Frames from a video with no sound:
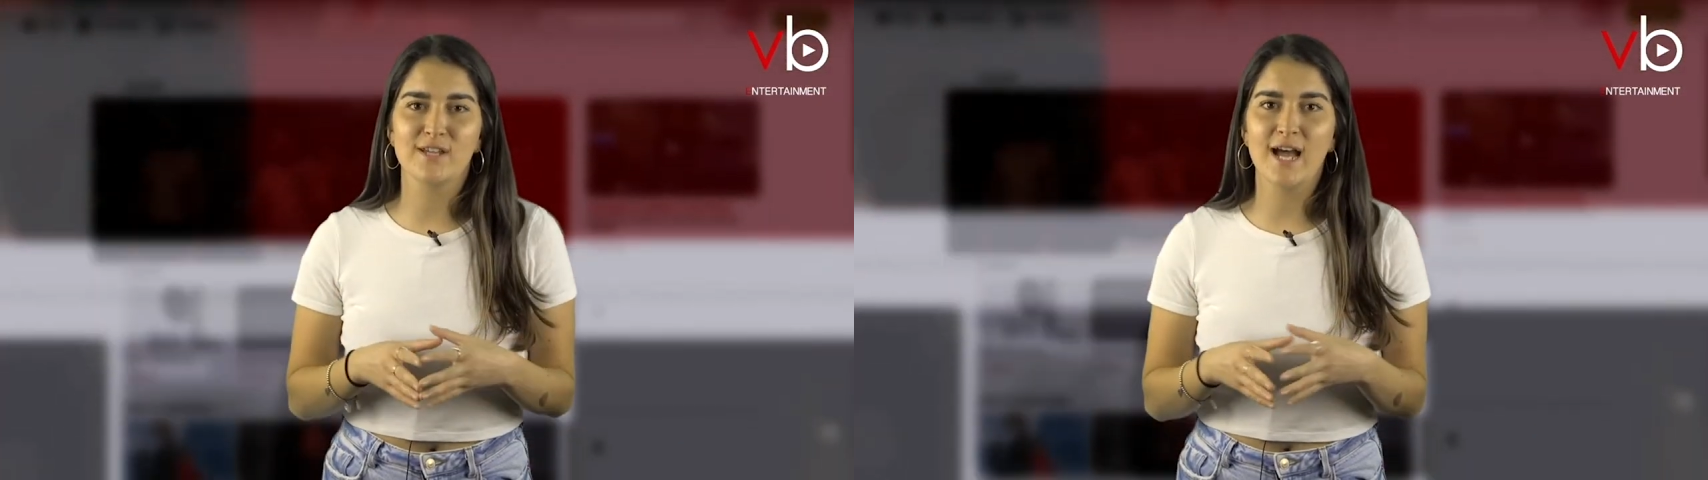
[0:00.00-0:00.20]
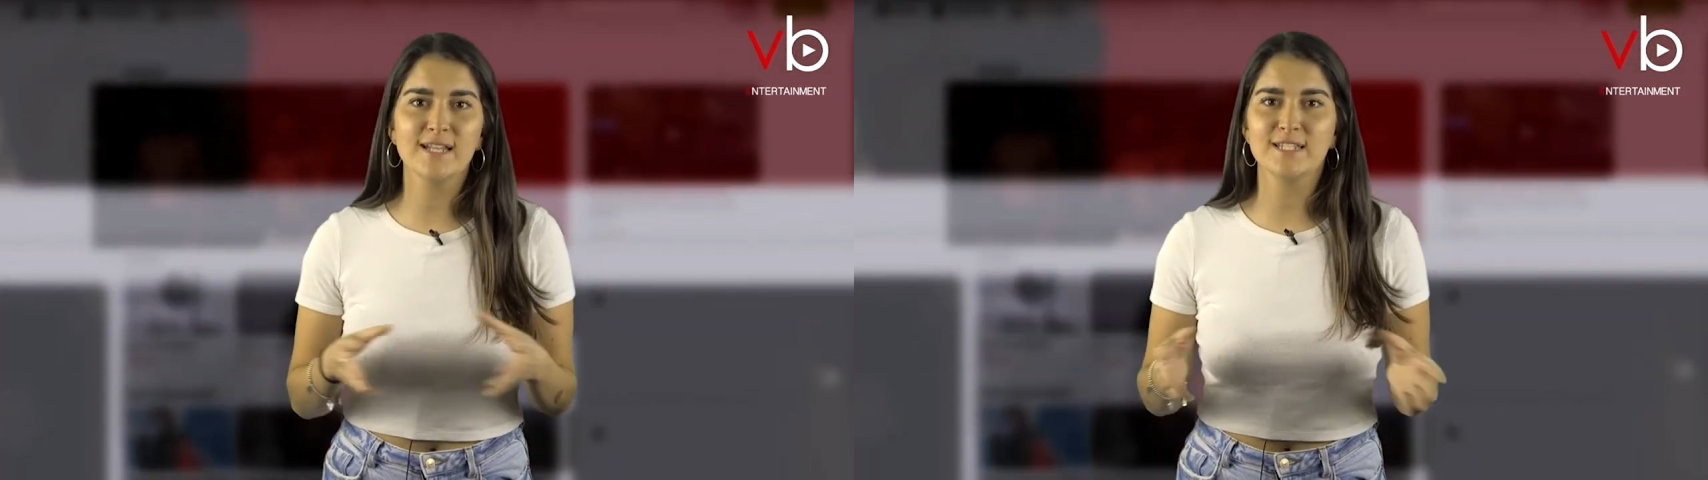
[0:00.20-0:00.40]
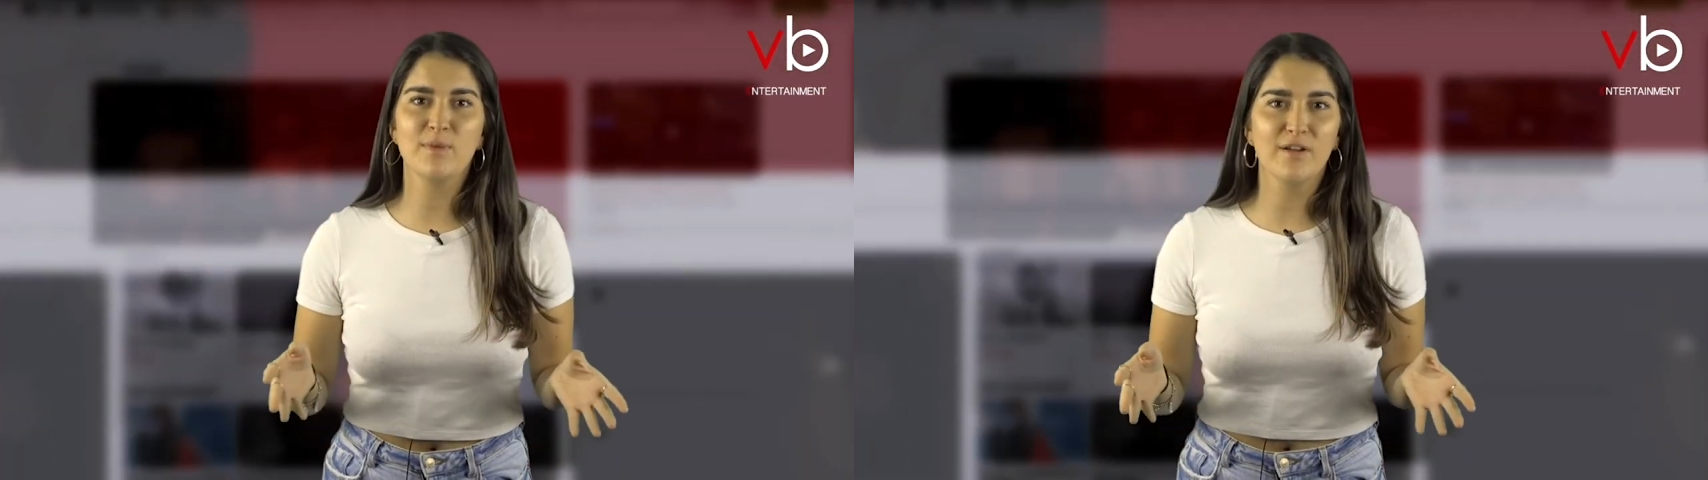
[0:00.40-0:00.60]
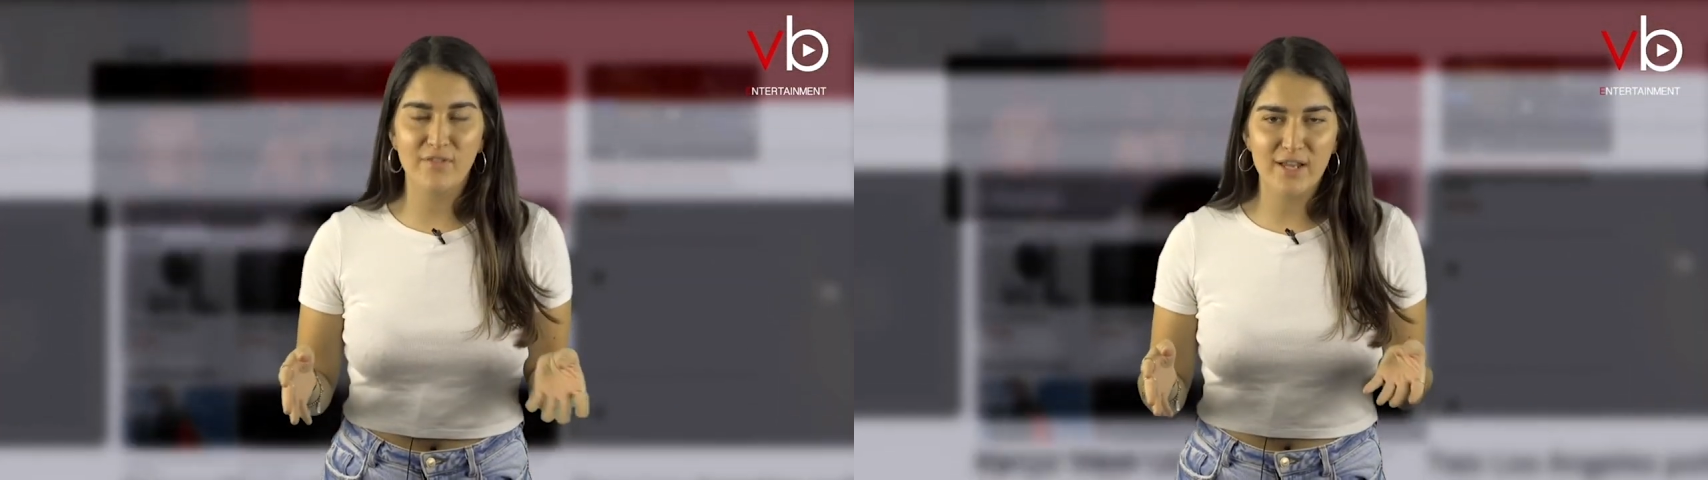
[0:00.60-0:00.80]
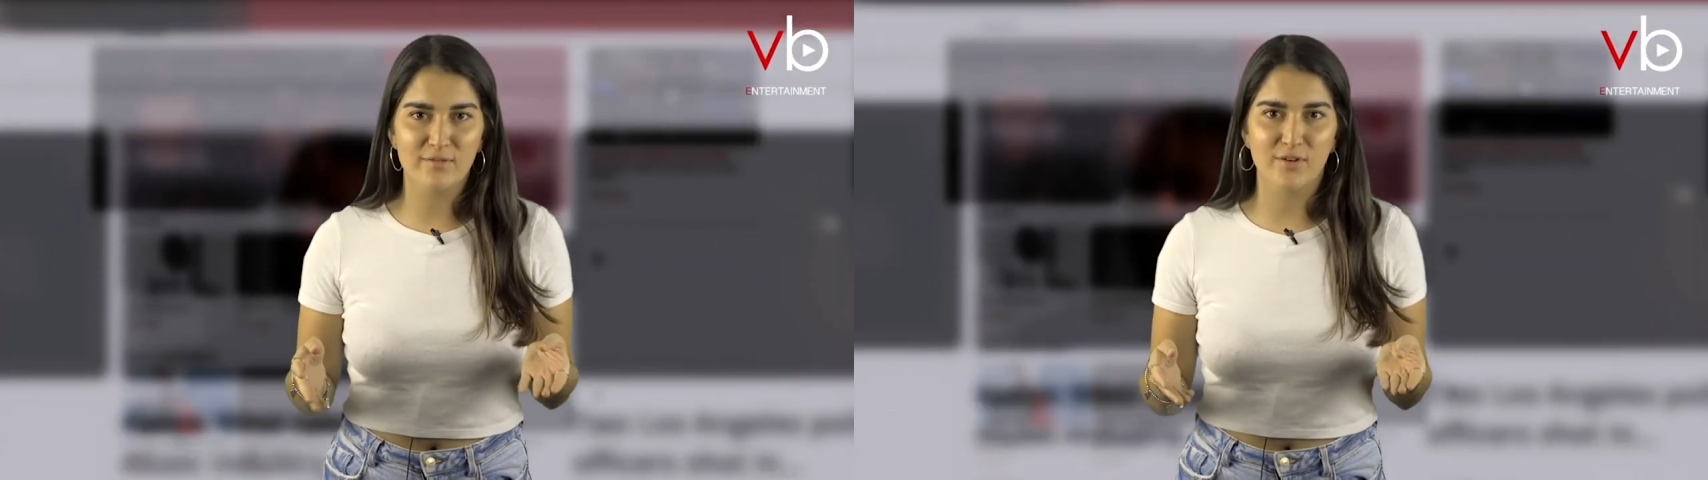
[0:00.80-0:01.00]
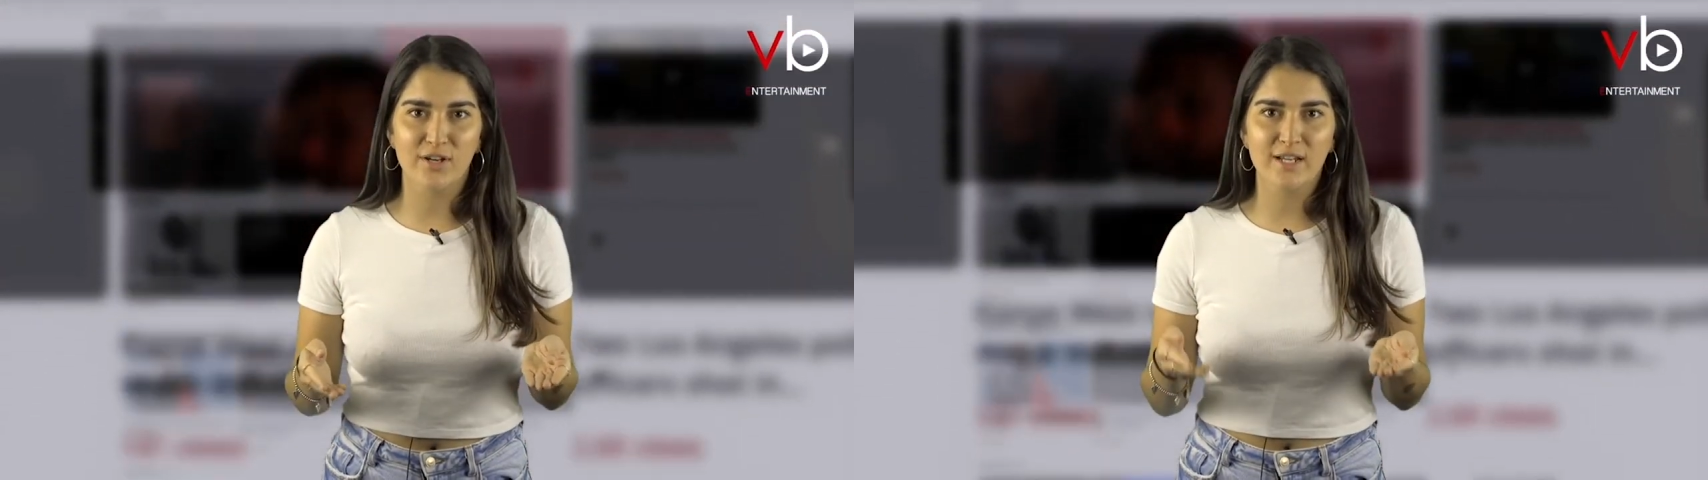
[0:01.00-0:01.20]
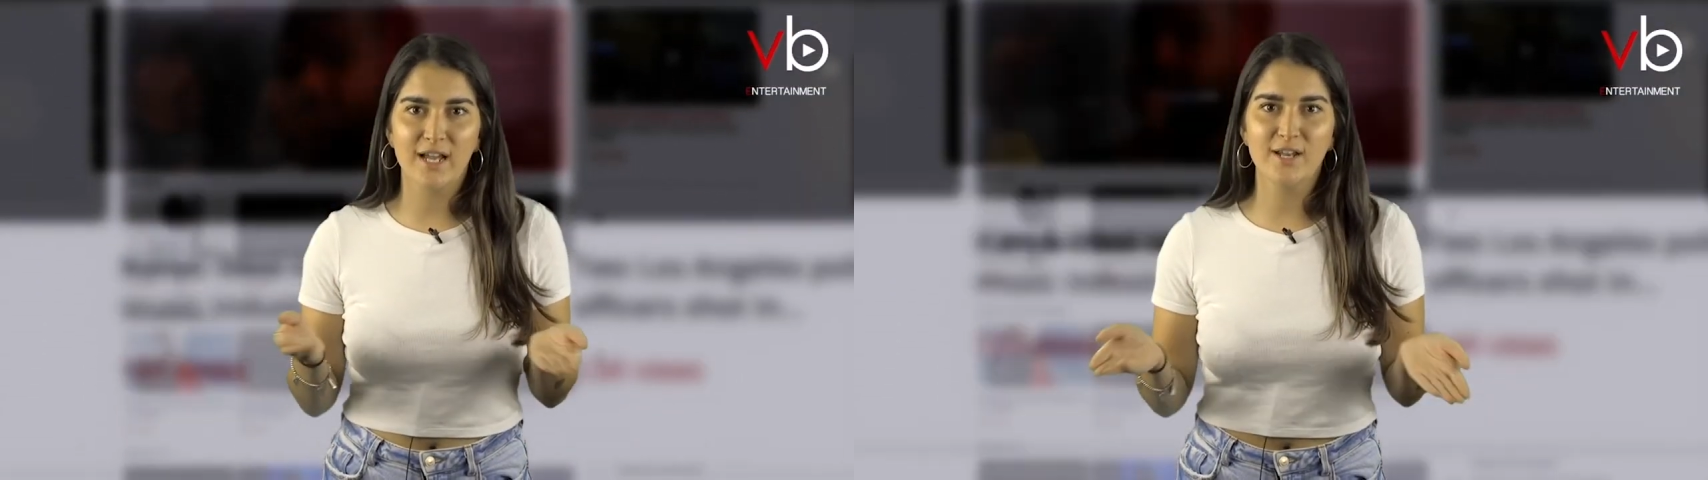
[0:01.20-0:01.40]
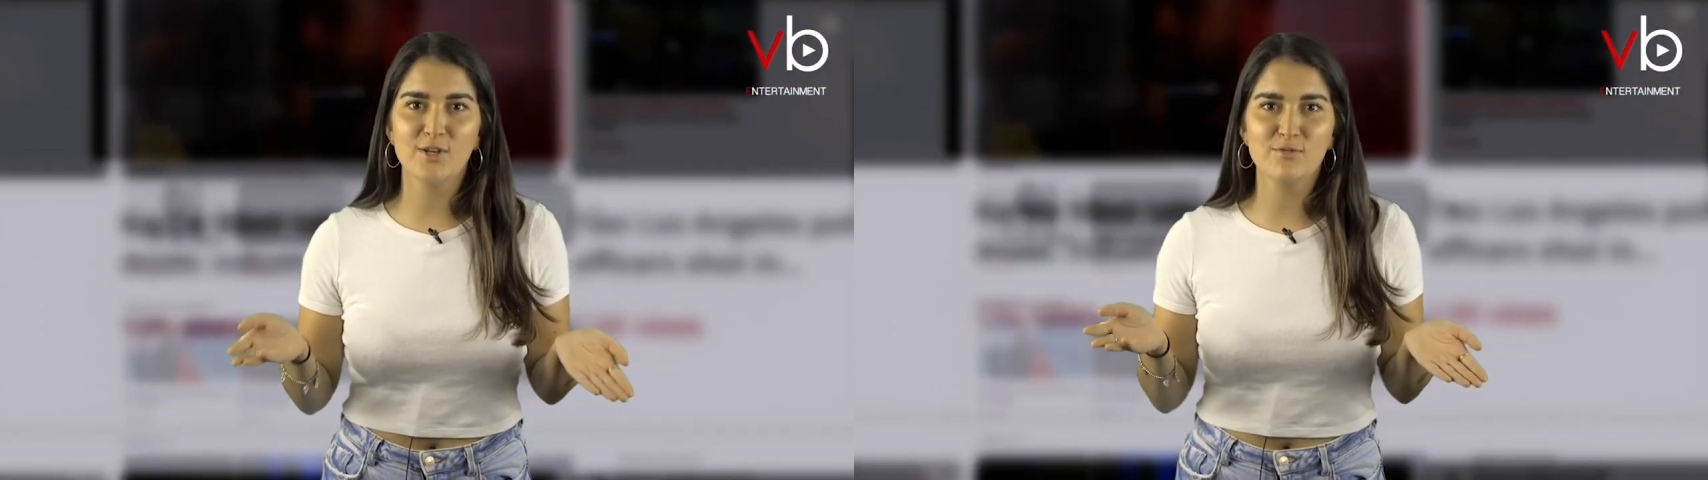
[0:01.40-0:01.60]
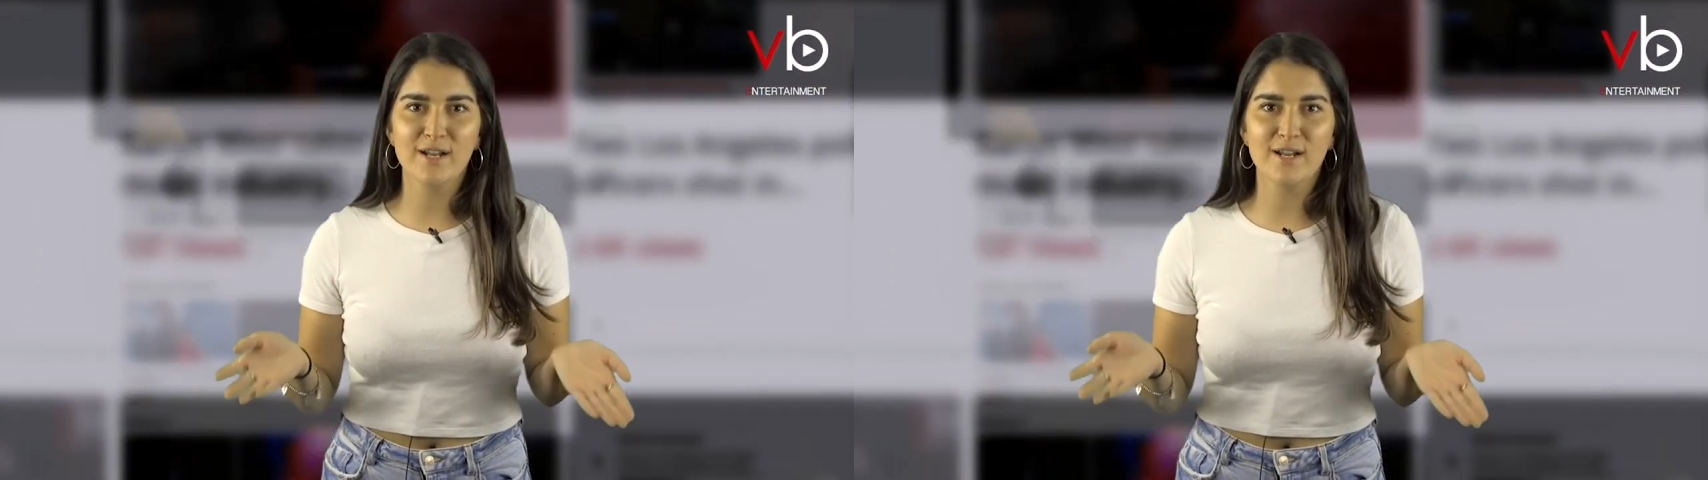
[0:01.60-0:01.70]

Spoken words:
Cats are my favorite. Can you